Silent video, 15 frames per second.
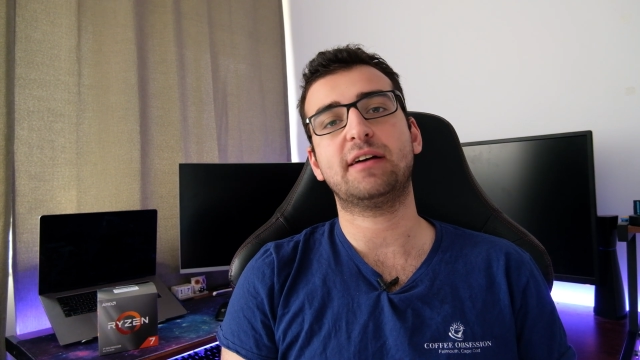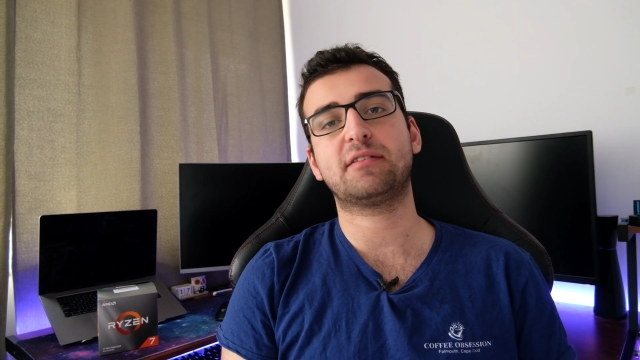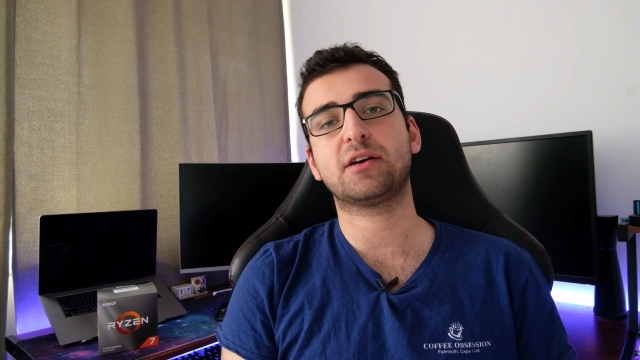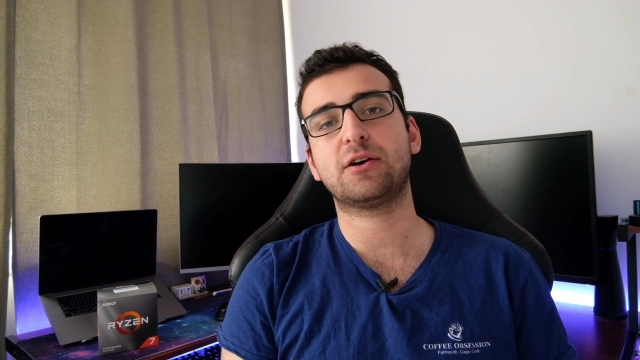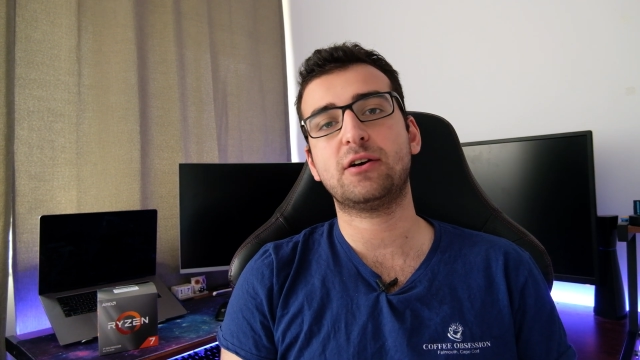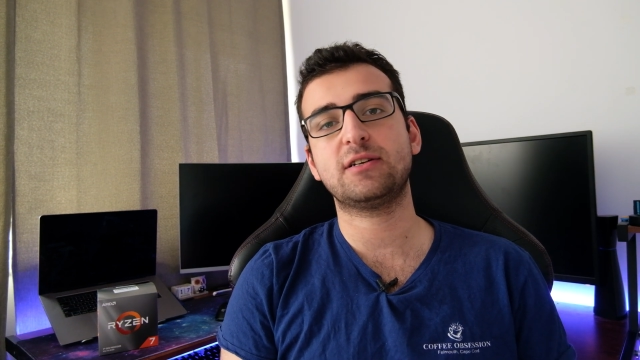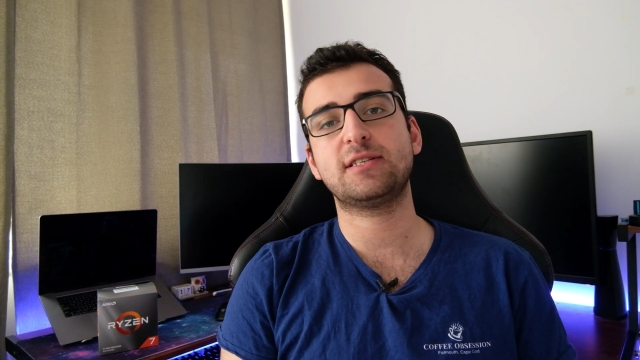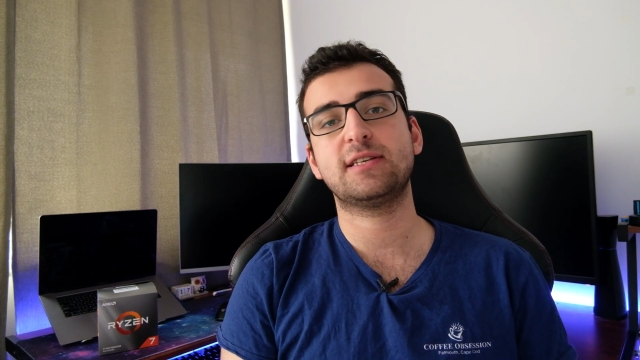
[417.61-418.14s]

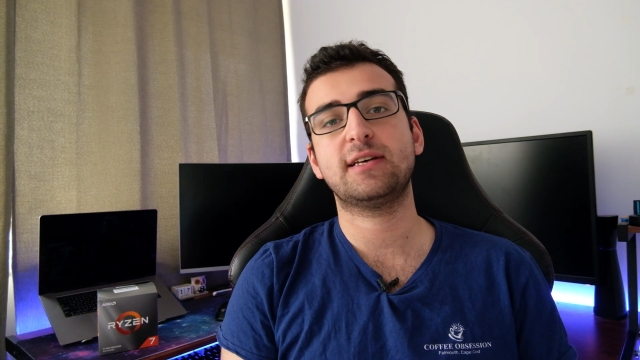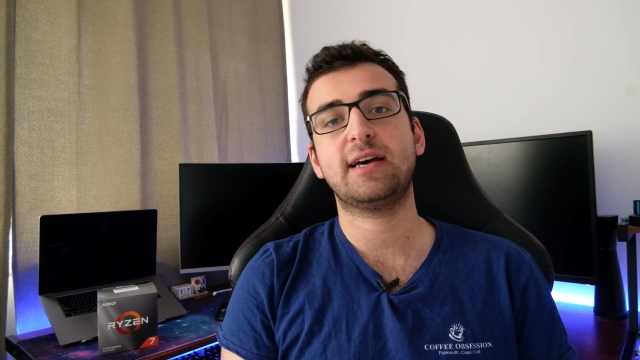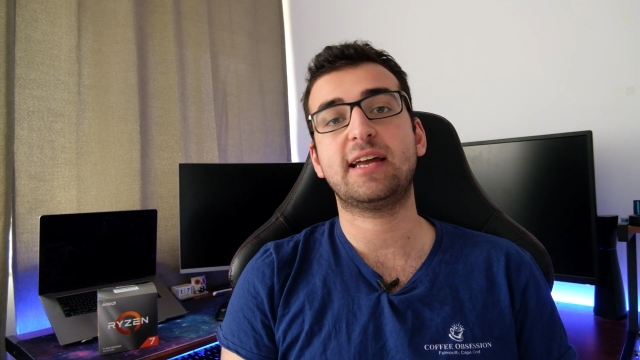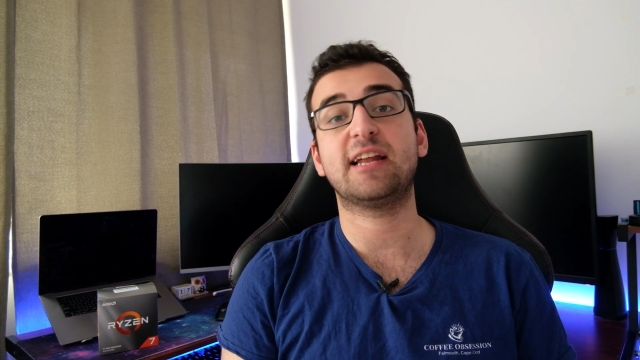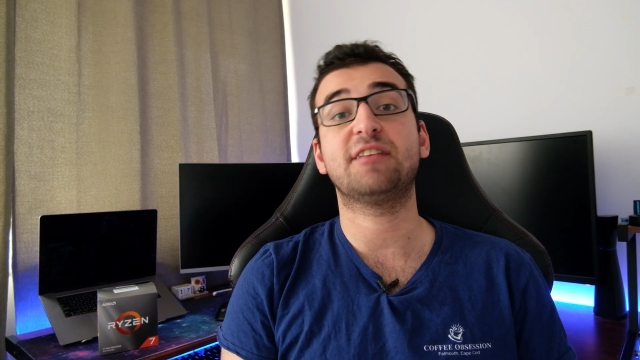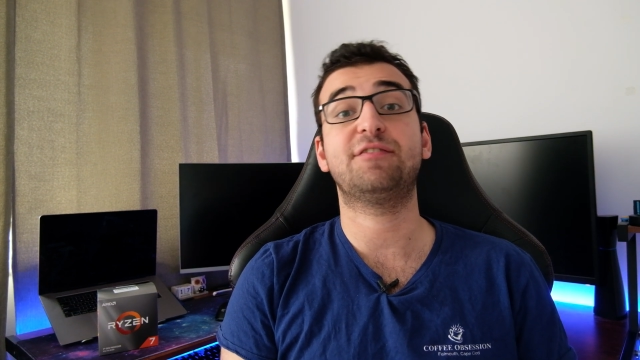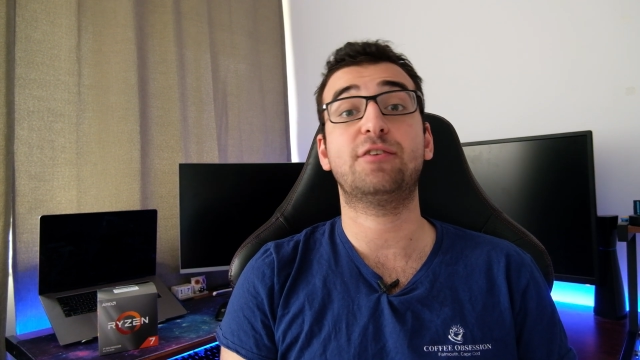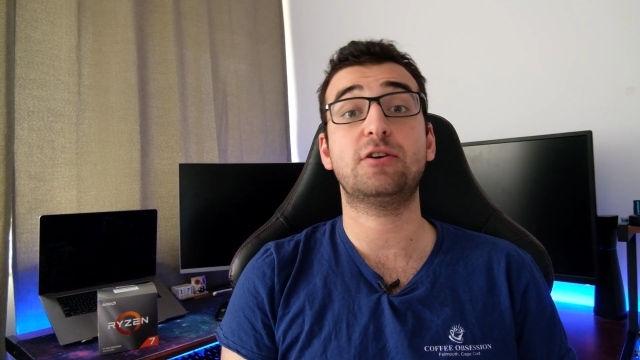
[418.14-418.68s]
GHz, and
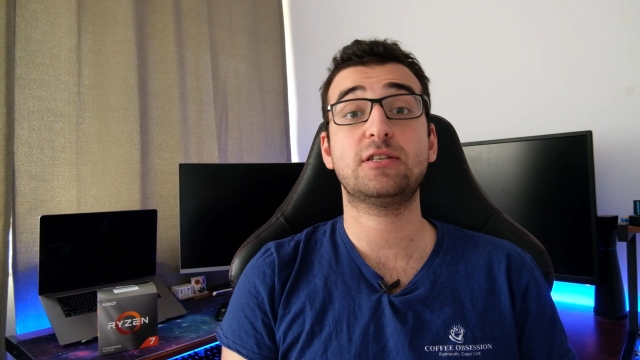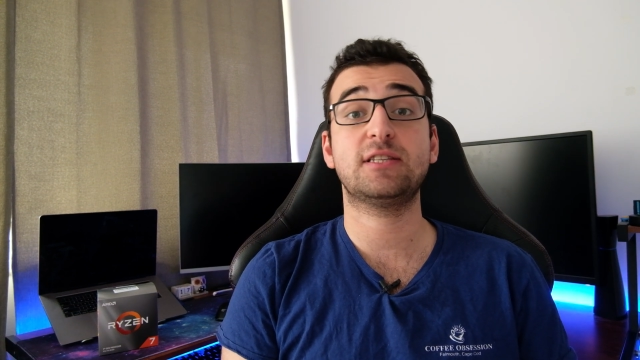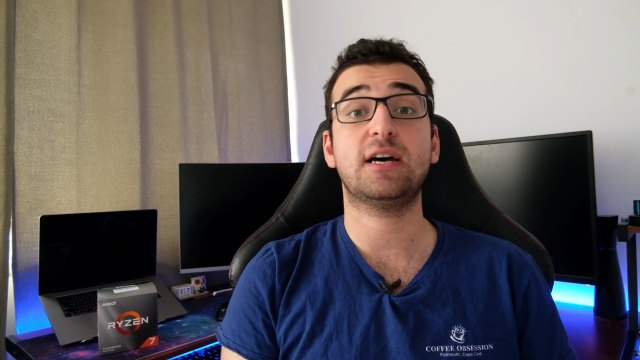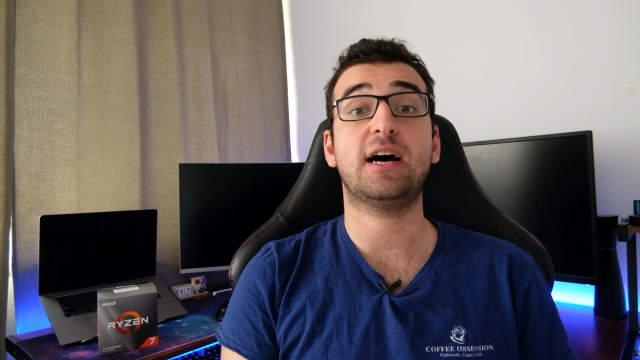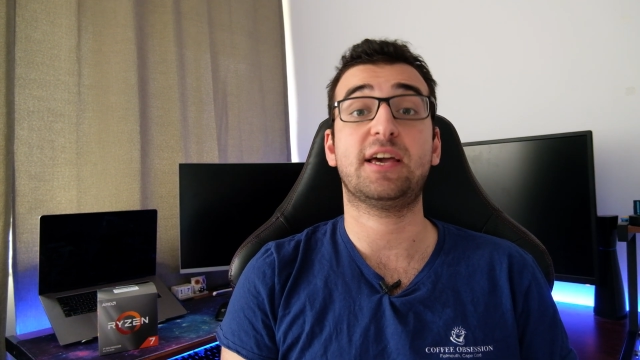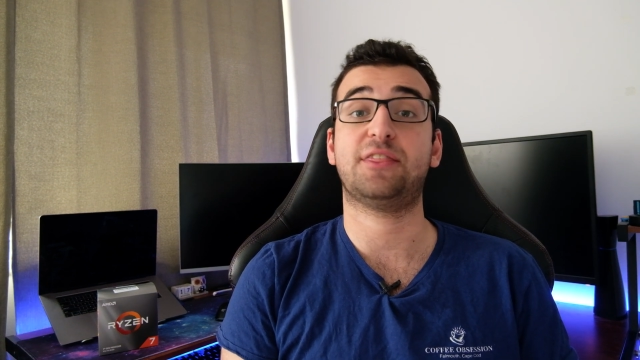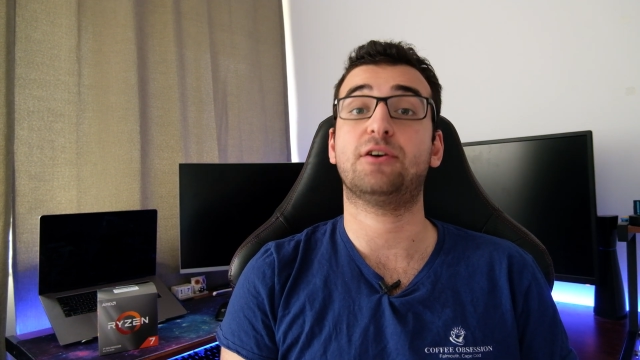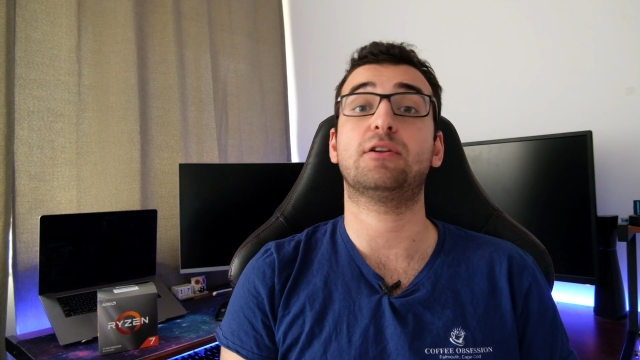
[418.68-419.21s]
at first
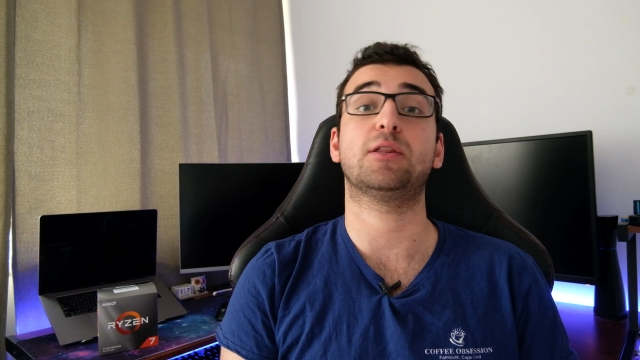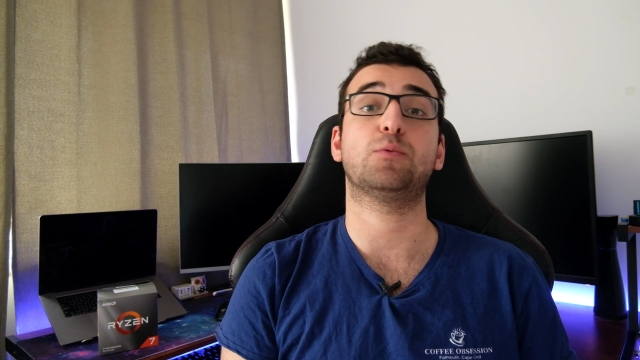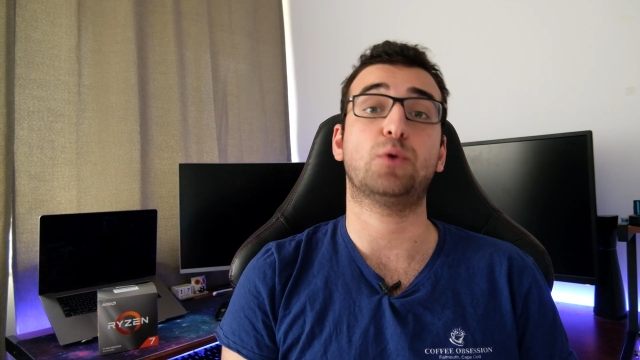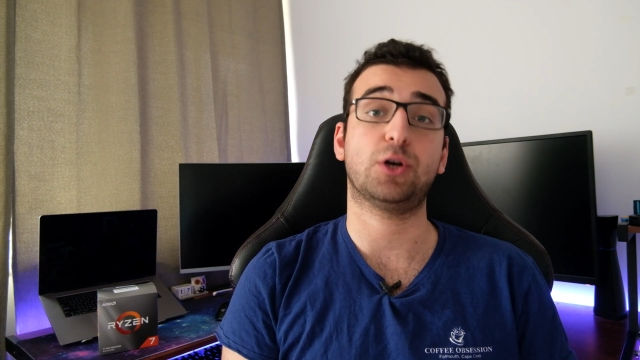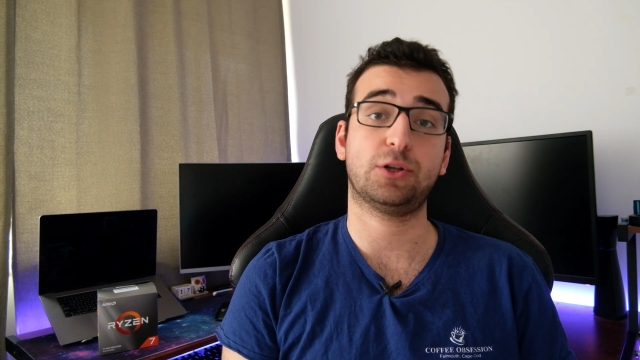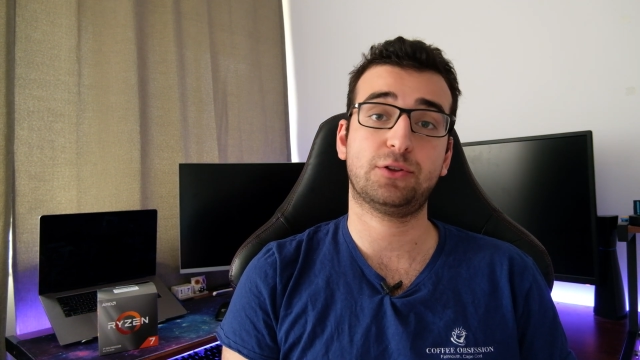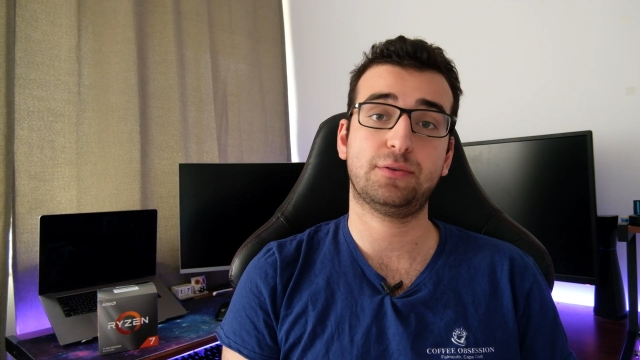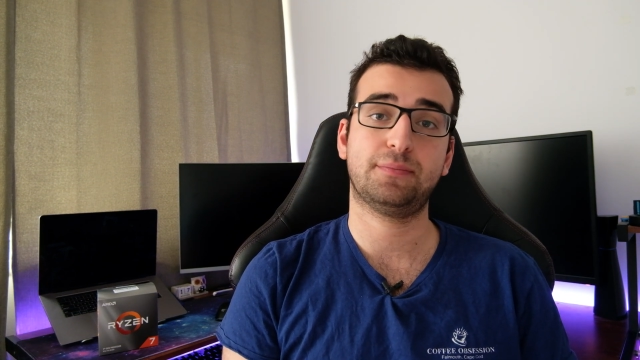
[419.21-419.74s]
I thought it worked.